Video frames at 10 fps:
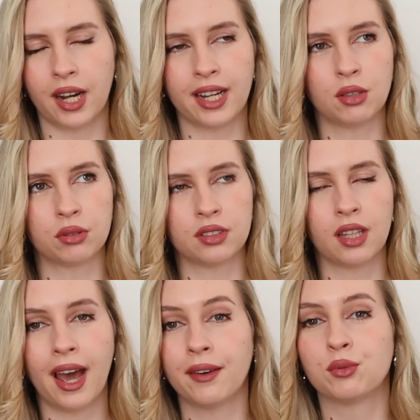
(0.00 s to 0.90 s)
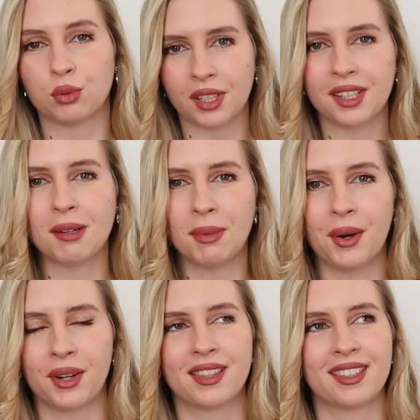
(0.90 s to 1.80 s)
I don't have to think
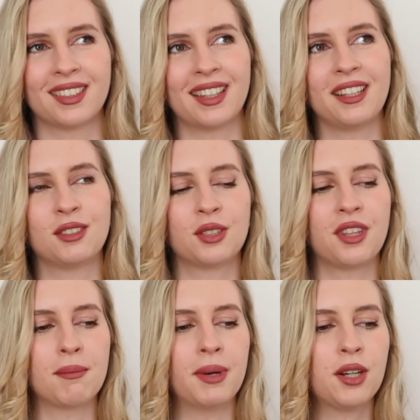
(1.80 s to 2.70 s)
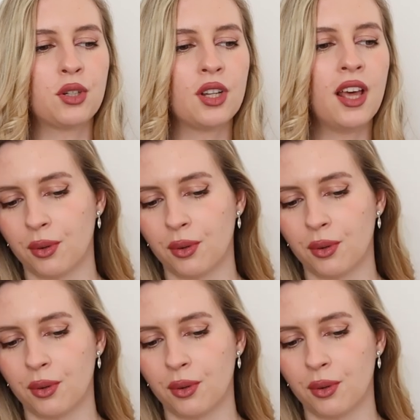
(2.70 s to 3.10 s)
about it later that much.